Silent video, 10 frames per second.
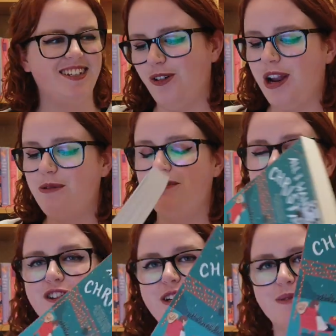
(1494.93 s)
All I Want for
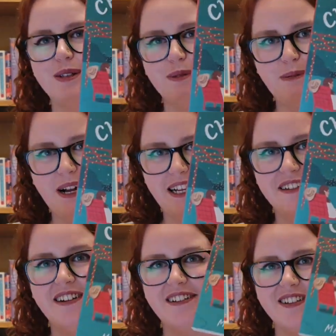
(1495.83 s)
Christmas by Maggie
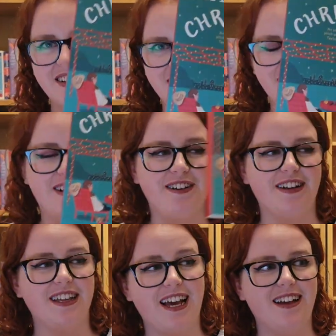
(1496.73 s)
Knox, not
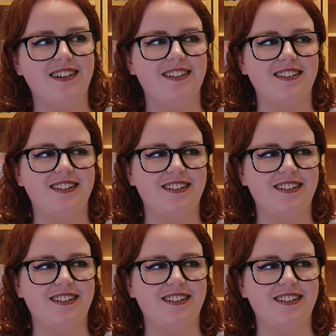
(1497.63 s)
yet.